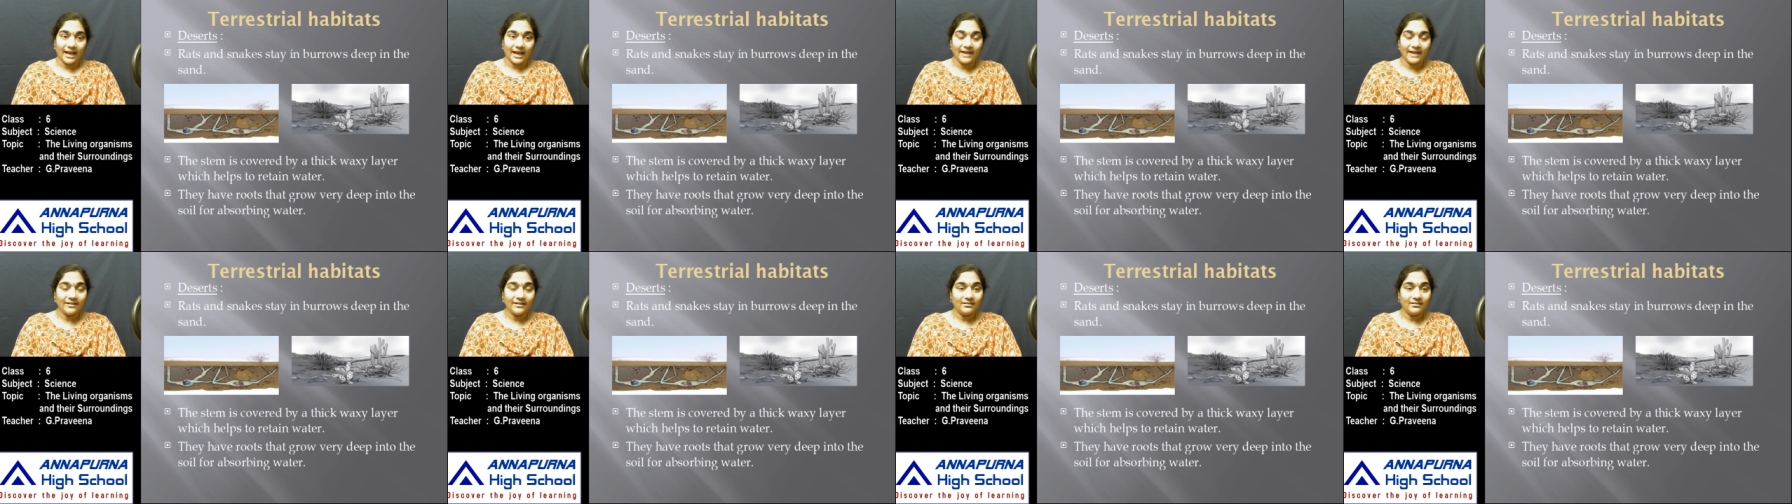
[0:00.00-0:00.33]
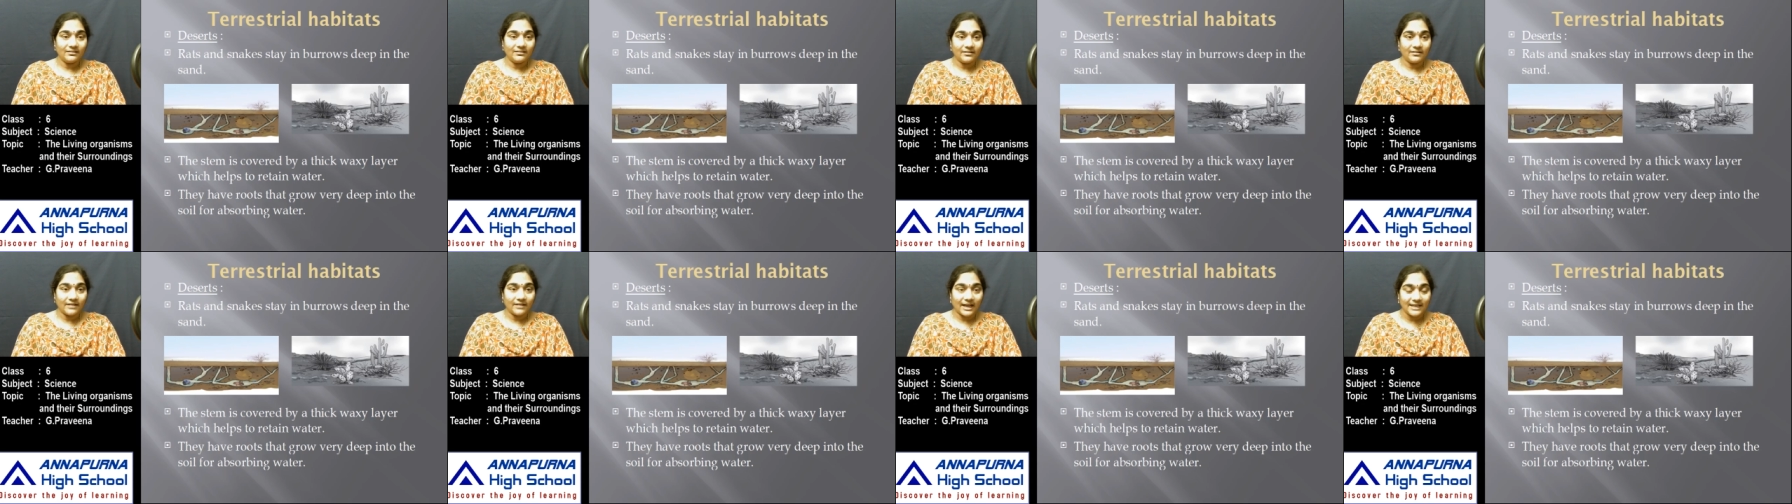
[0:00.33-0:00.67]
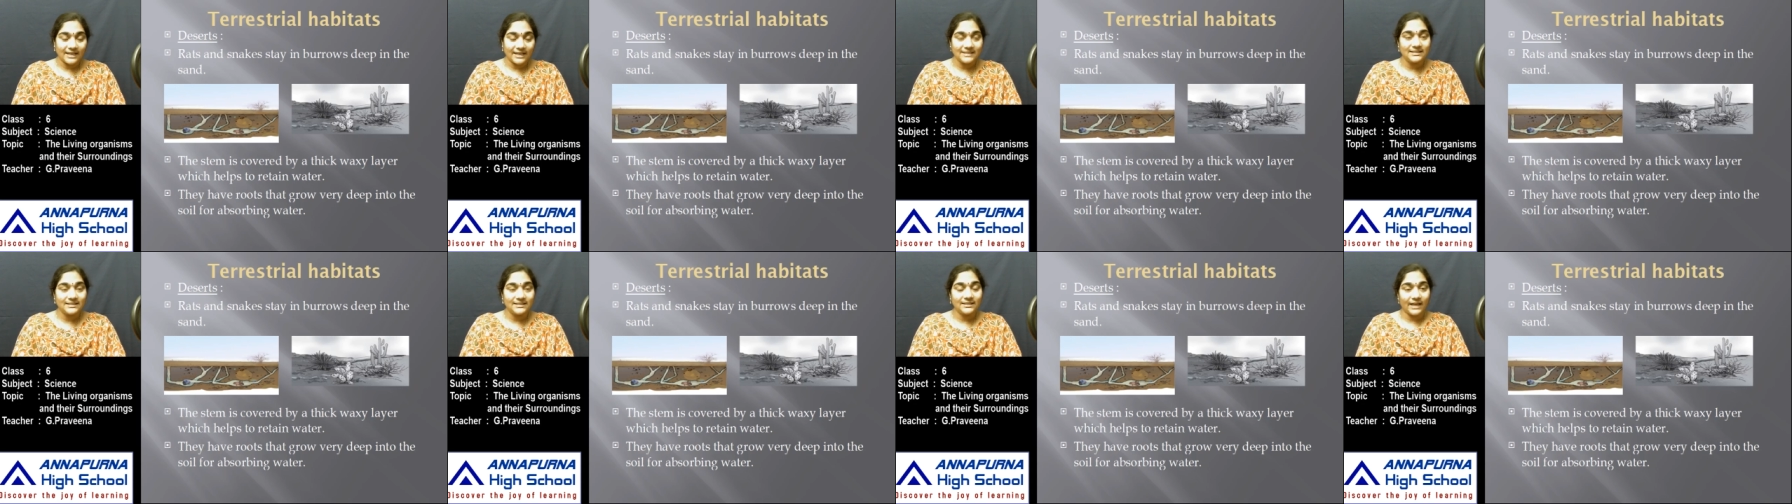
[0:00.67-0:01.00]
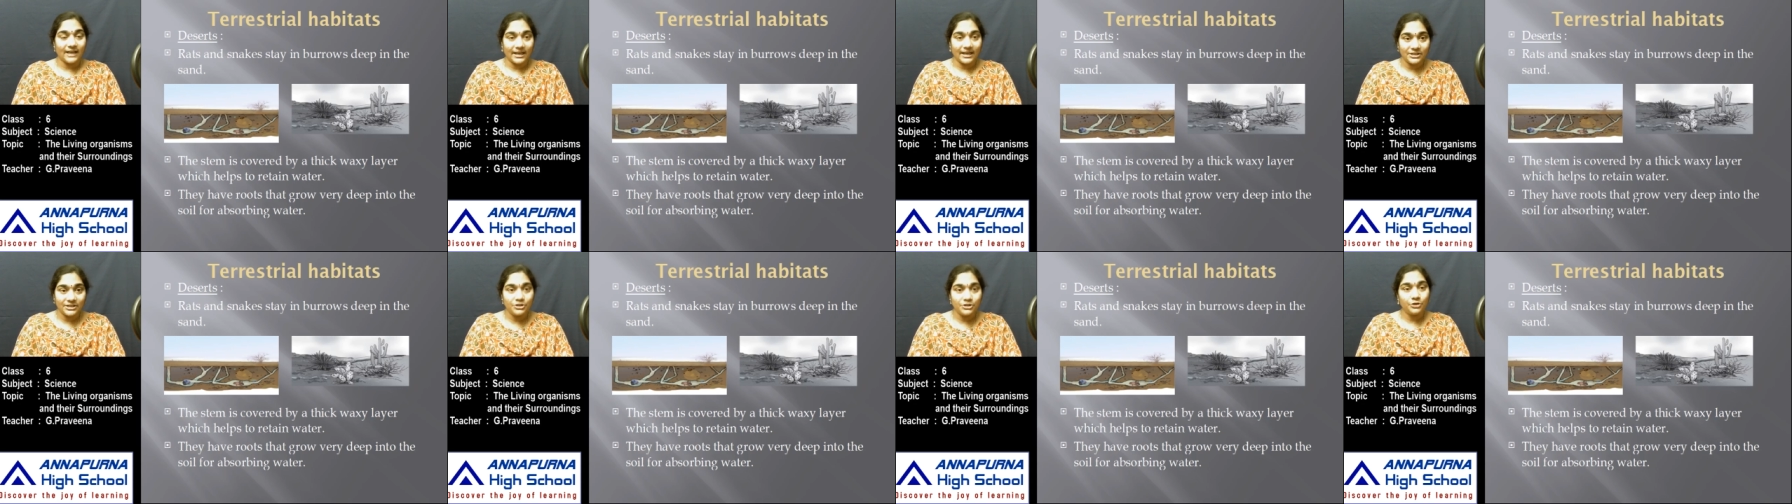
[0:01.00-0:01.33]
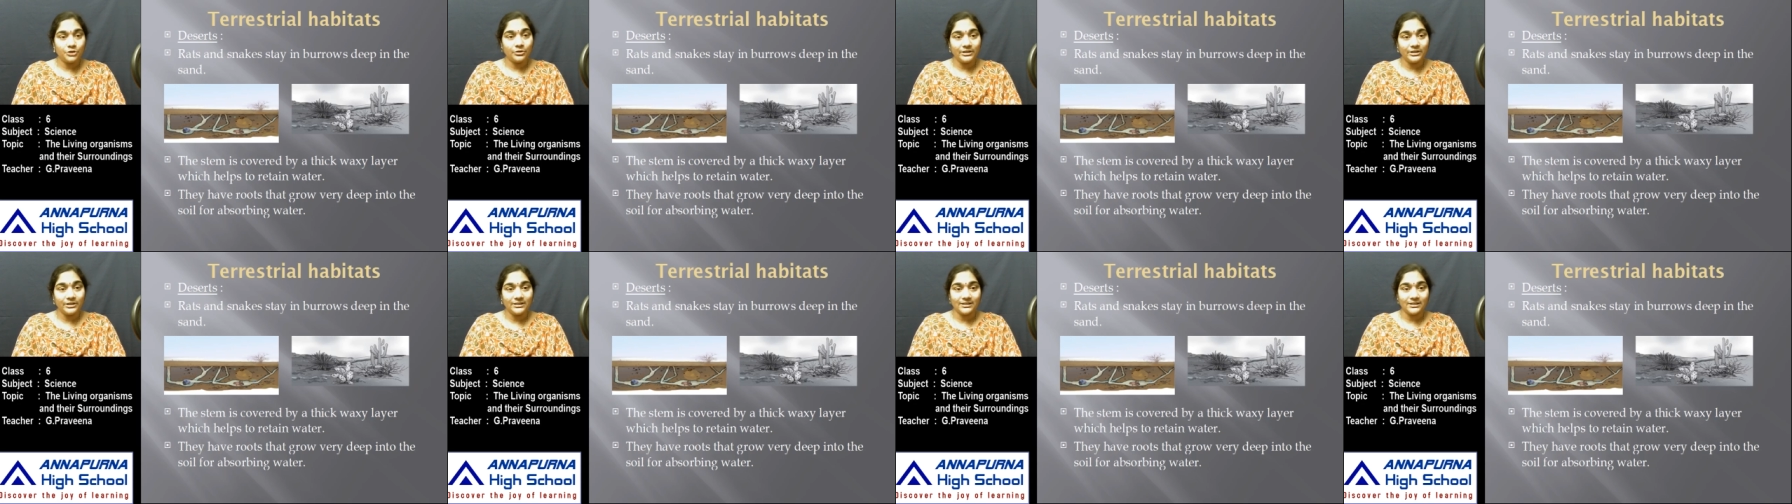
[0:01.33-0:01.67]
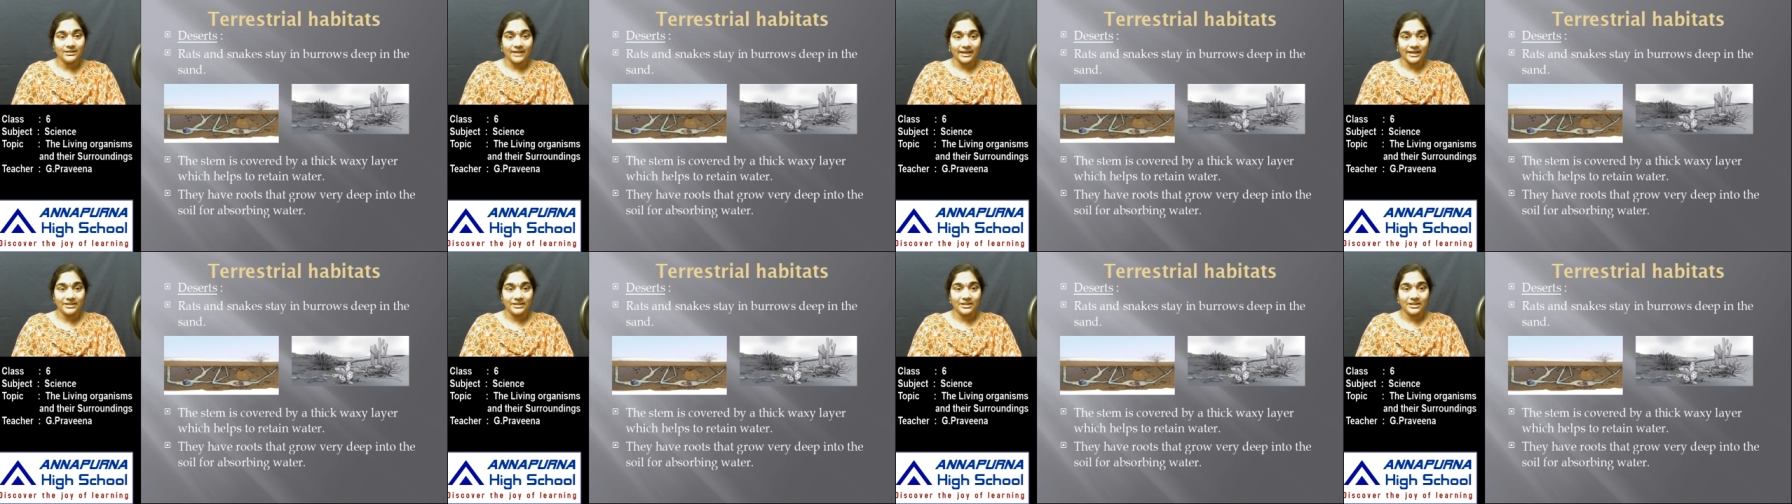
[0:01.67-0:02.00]
And as during
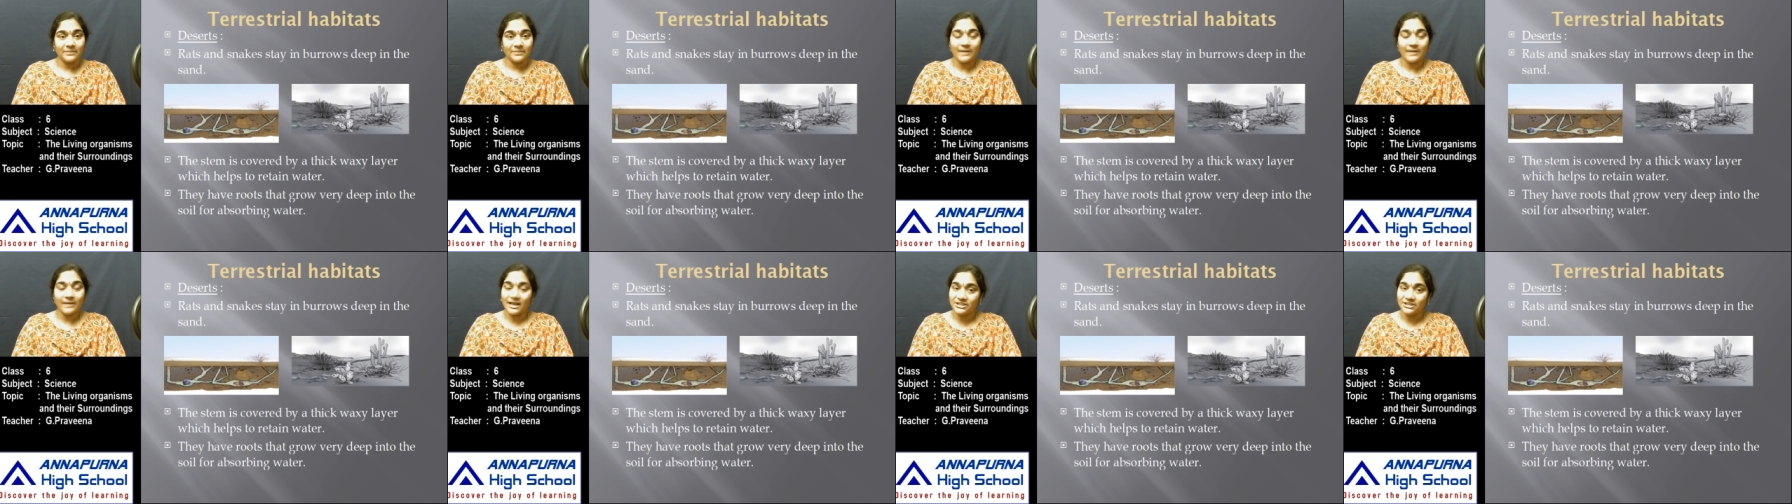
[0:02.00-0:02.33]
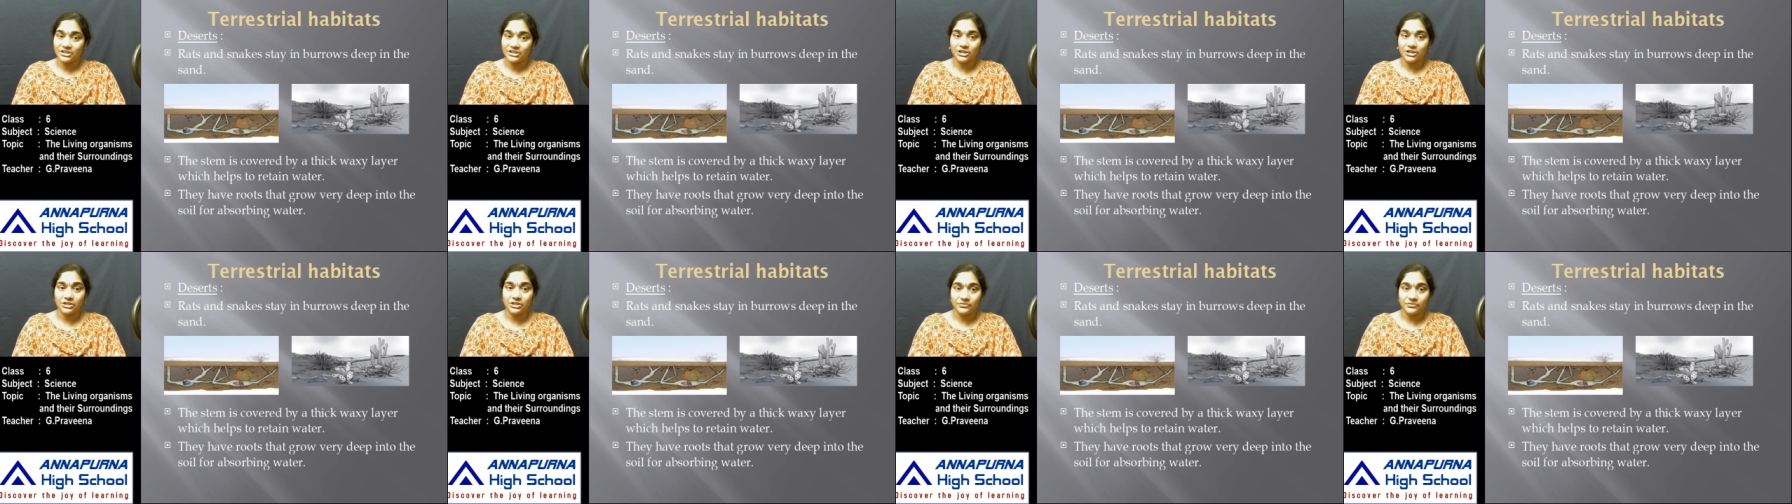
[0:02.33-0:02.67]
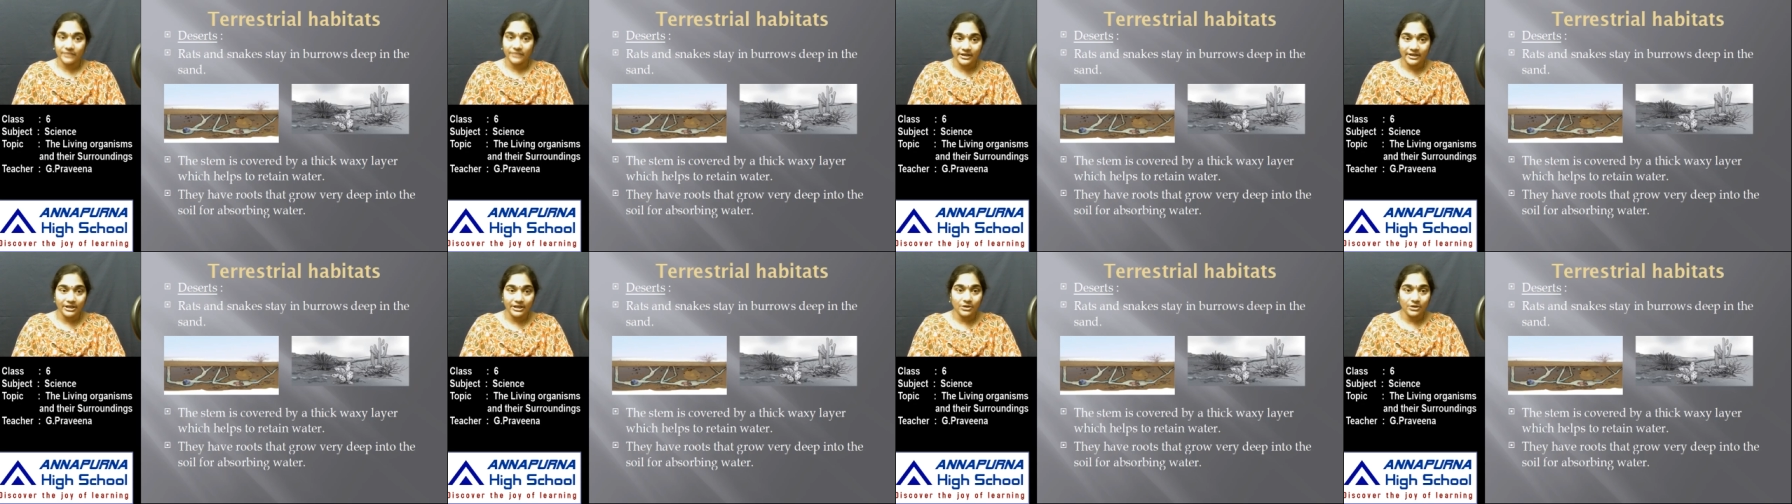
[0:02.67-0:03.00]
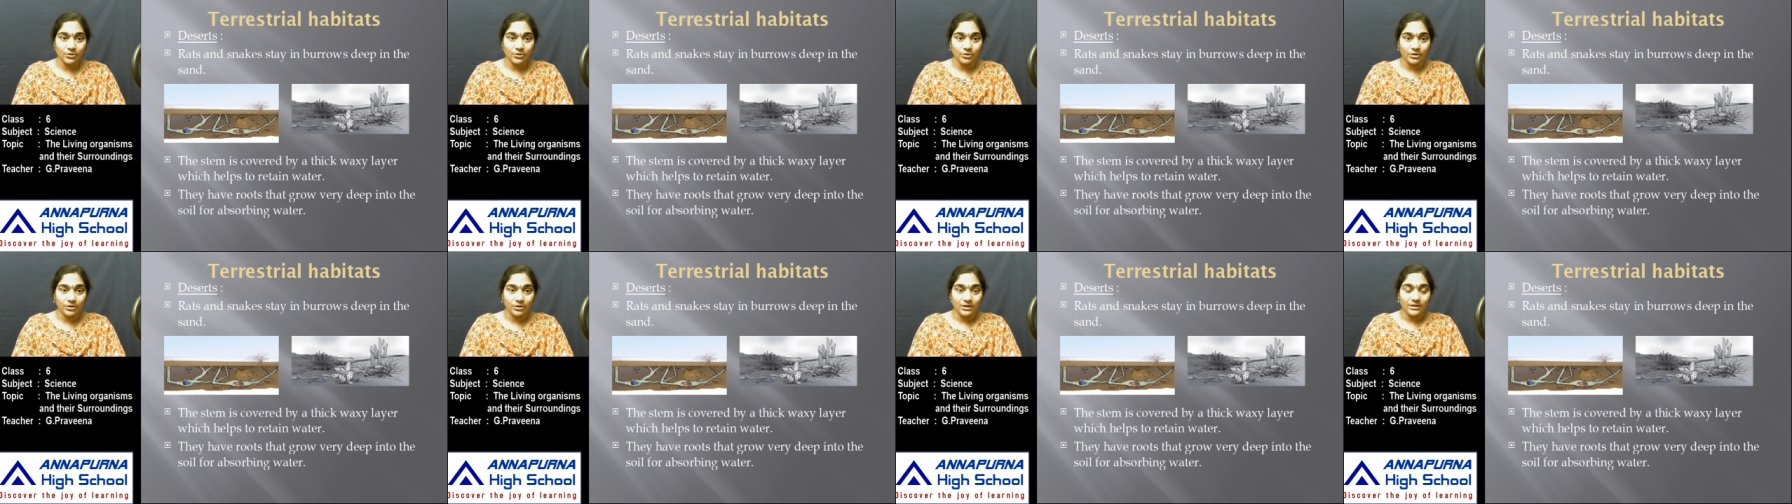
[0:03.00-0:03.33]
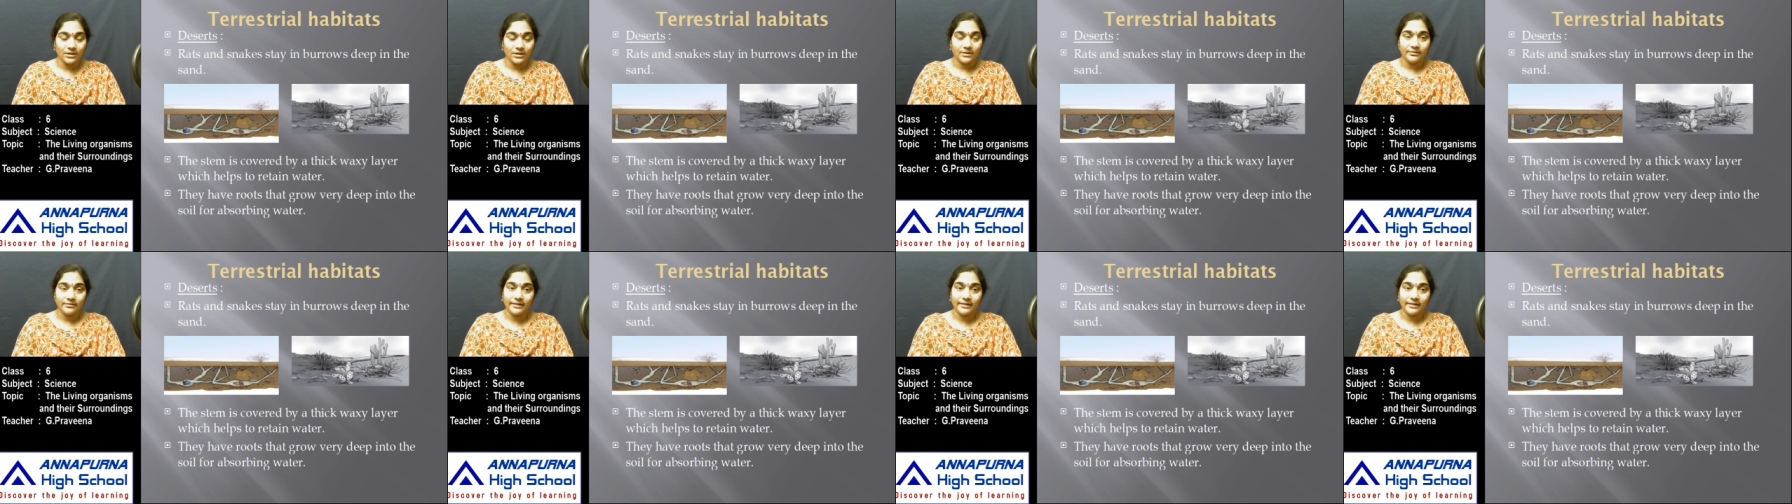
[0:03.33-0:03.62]
the night time, as it is very cold,